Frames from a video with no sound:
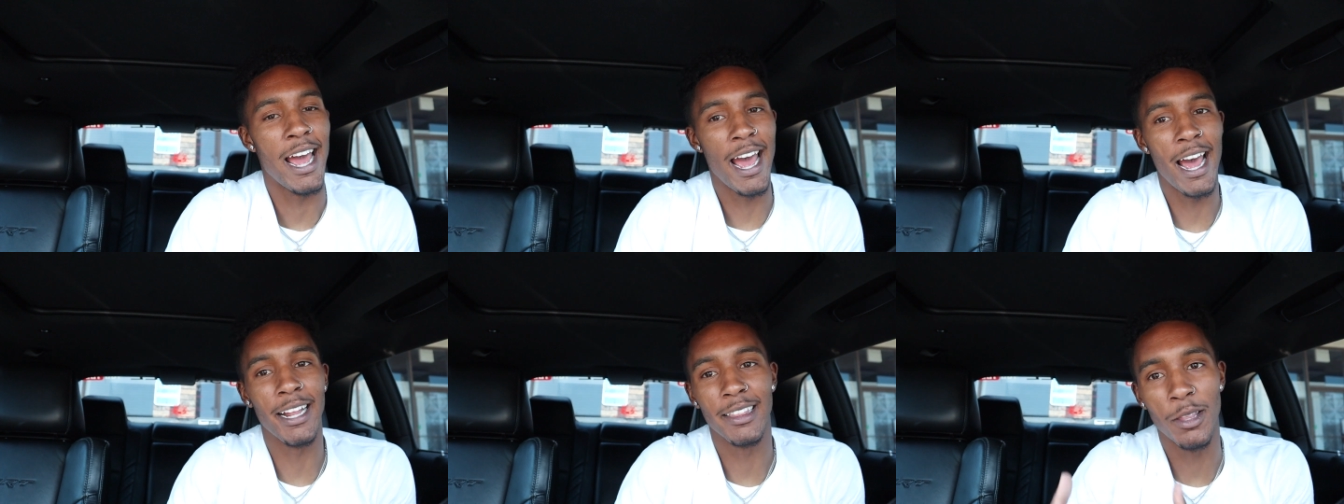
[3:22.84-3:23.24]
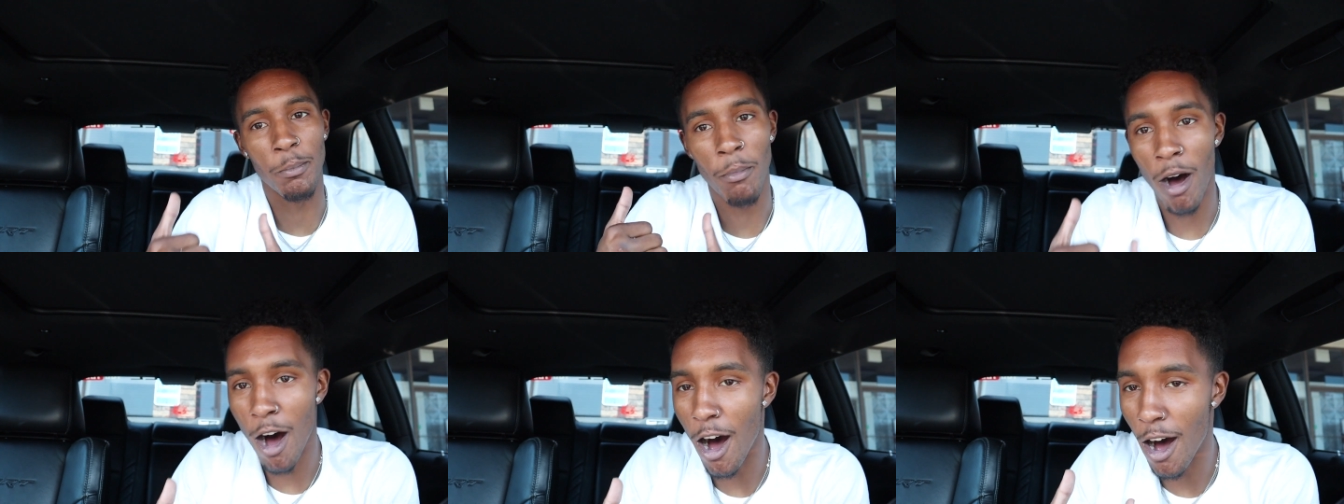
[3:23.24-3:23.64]
at the
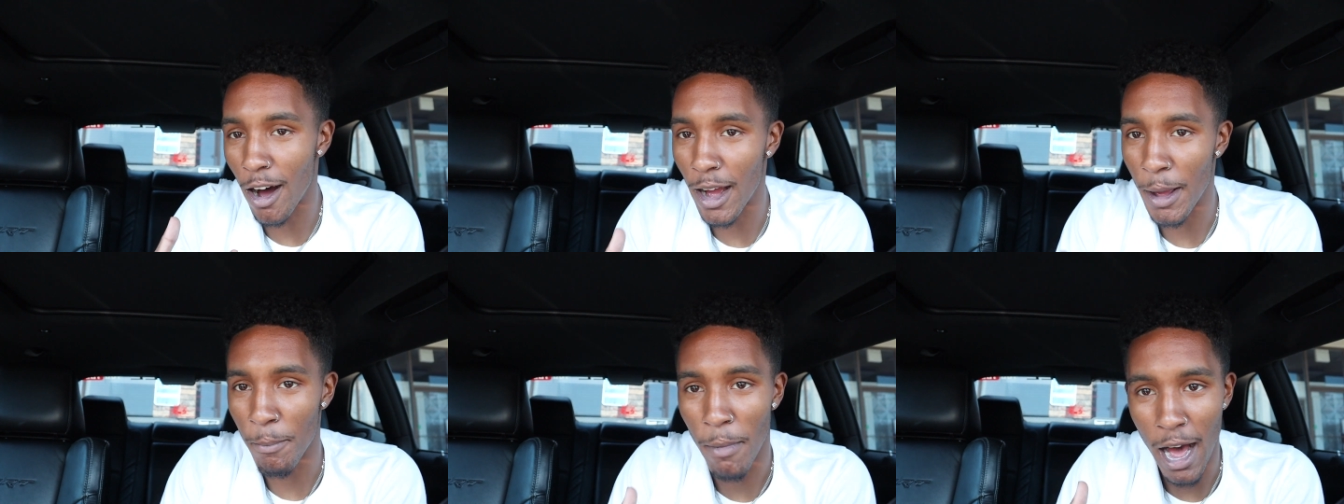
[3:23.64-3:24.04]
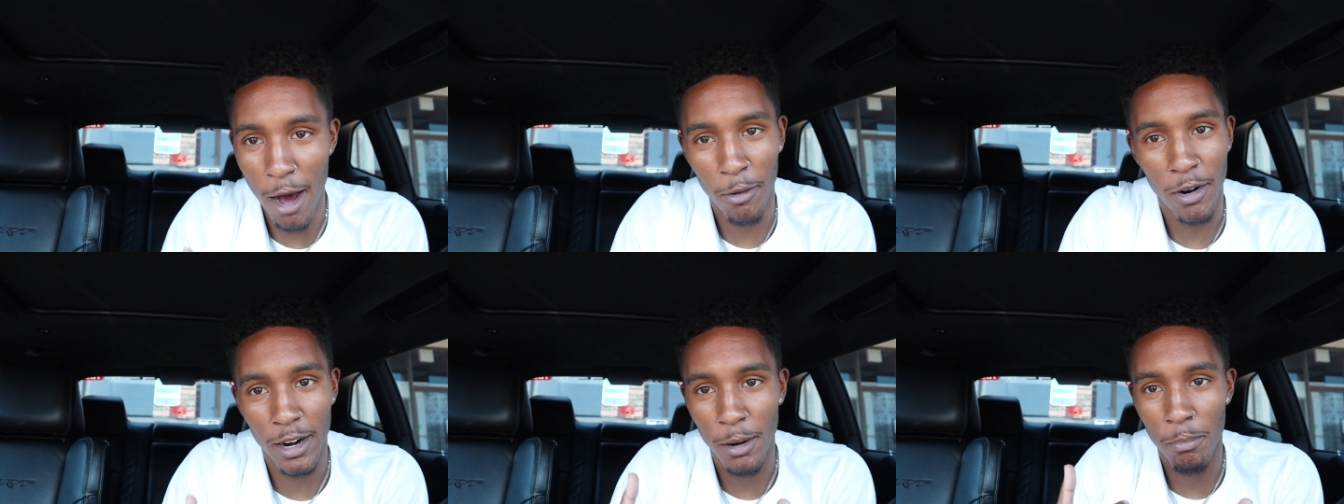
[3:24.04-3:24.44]
mall and
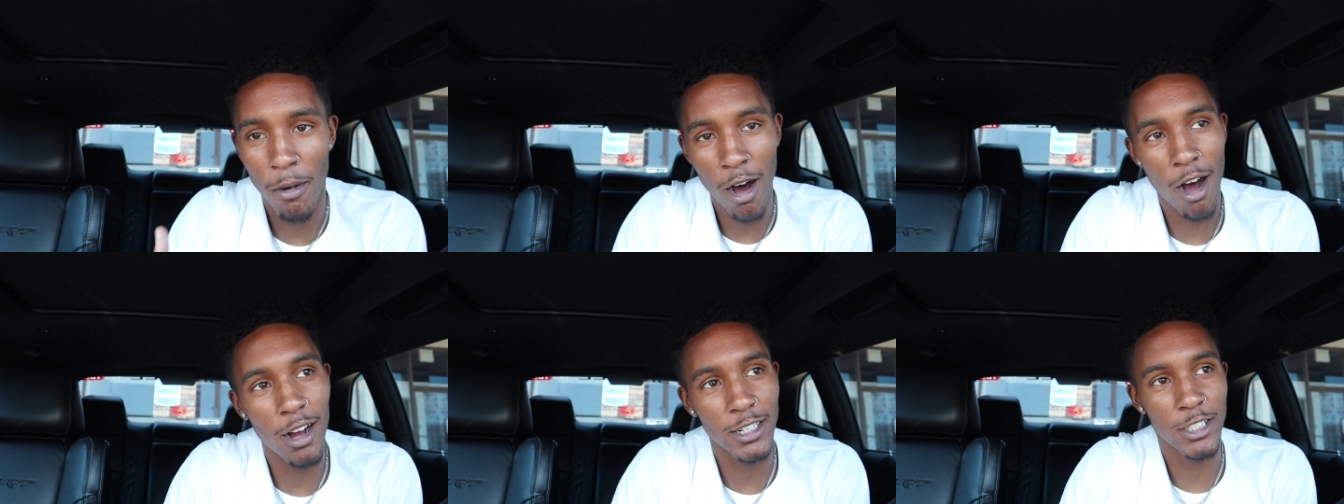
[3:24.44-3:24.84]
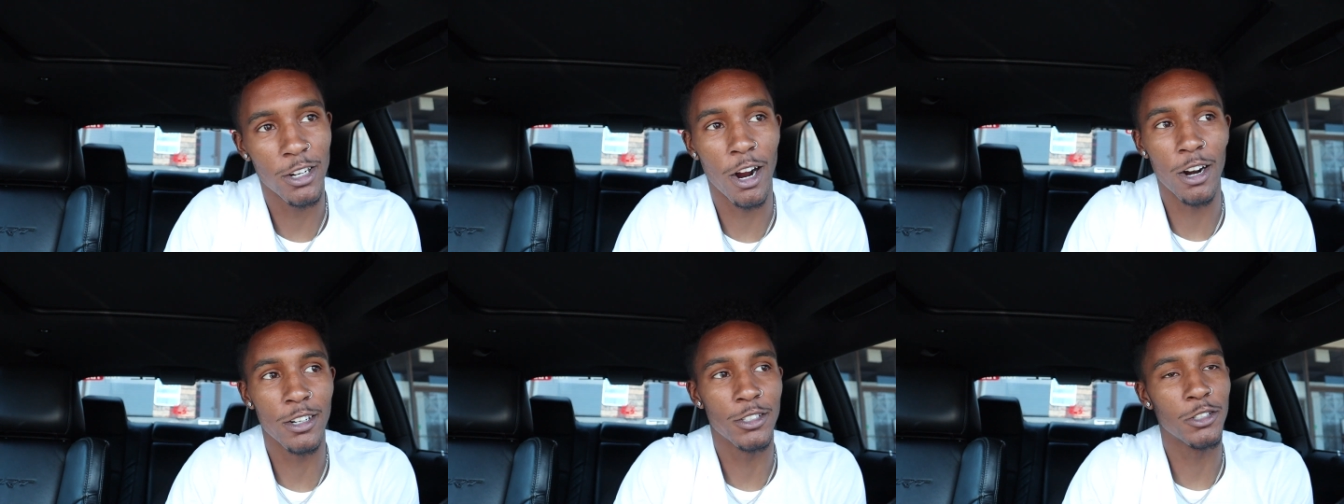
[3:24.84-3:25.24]
buy one of the mall
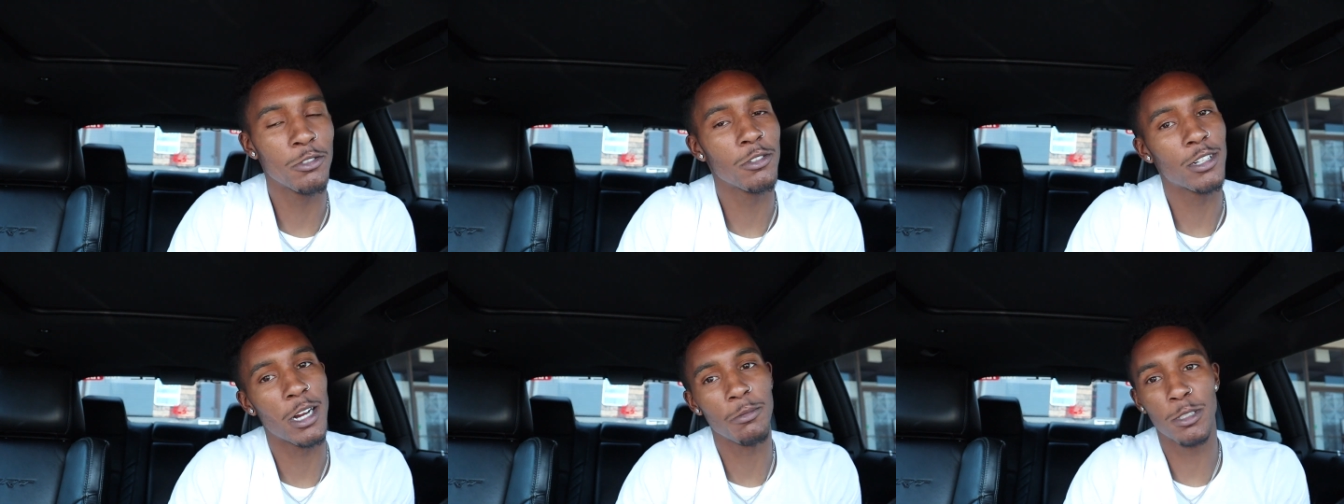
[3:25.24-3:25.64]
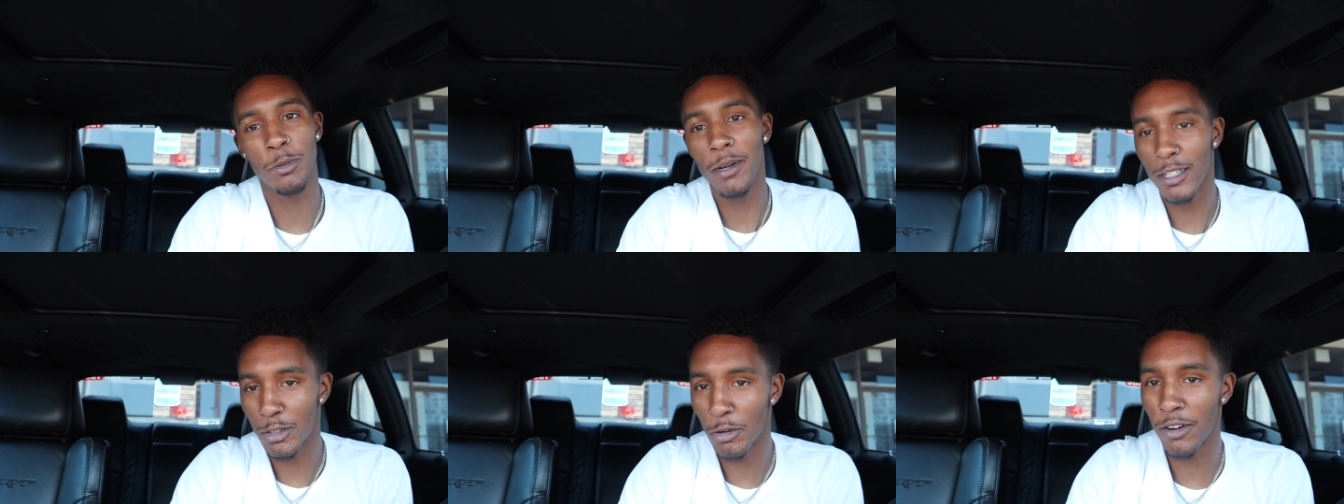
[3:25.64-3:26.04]
shirts, you can come
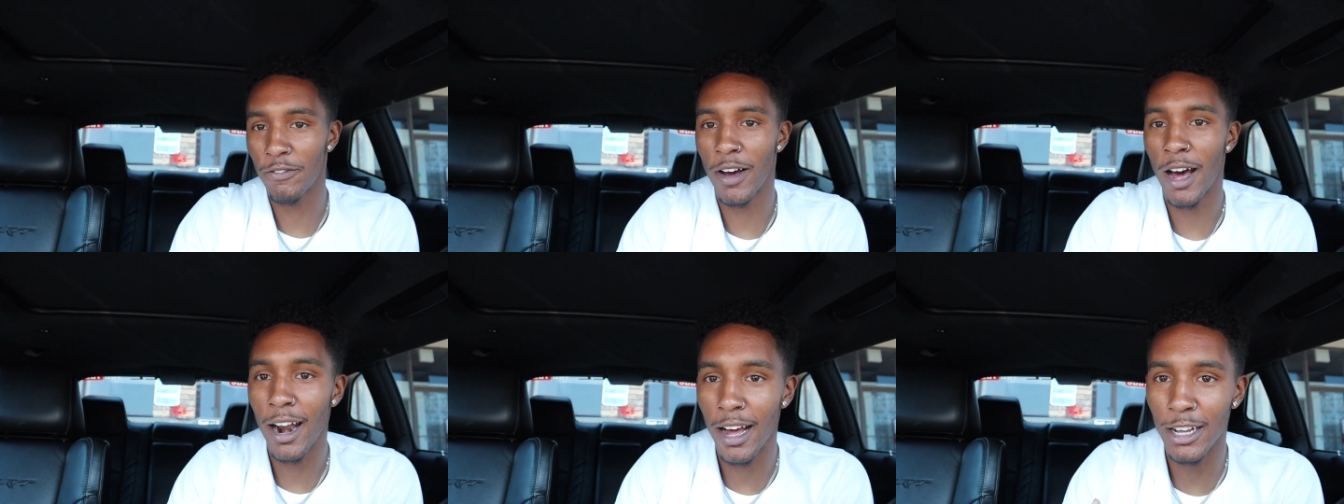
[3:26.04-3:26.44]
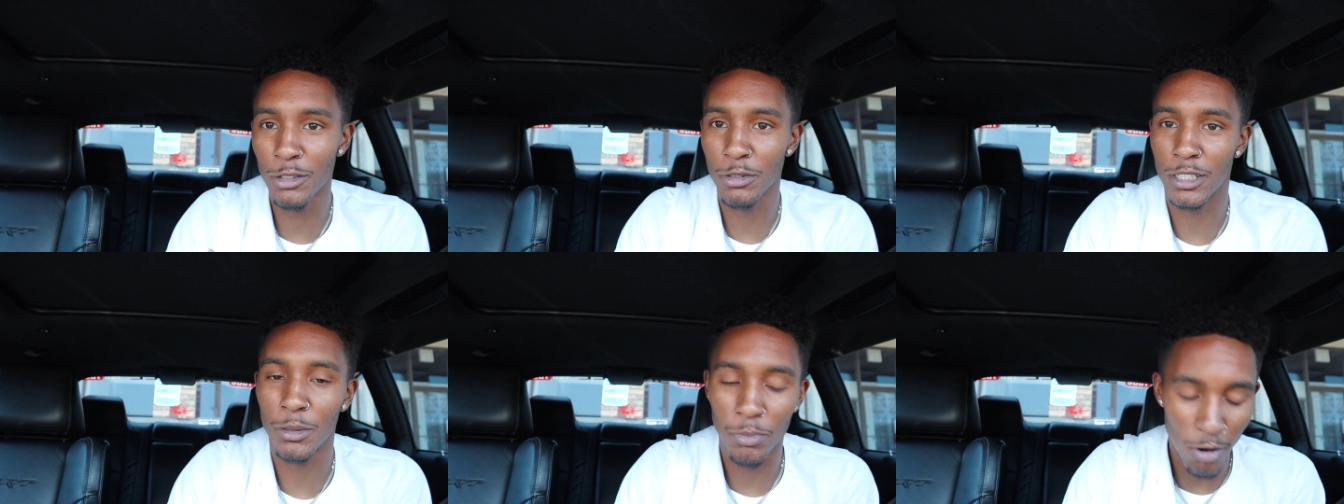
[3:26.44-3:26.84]
spend $25
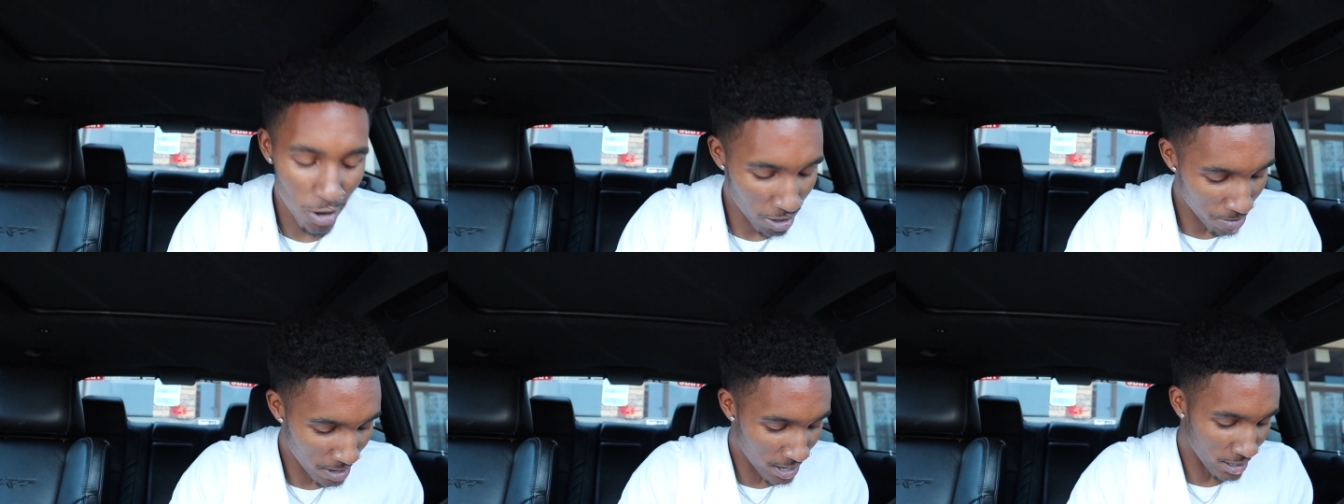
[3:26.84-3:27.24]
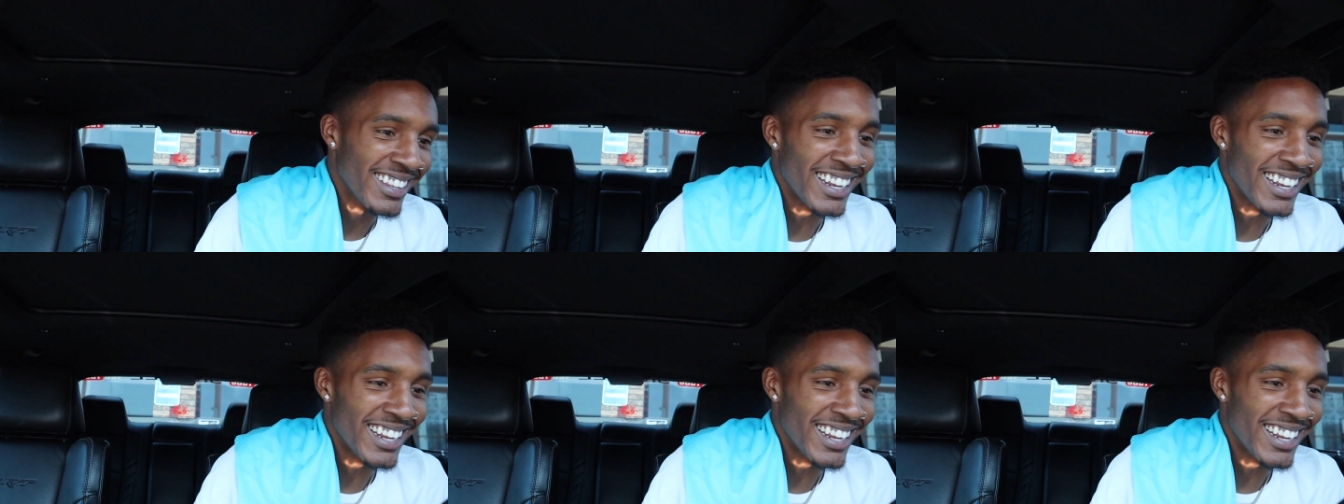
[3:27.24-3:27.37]
with your boy, man.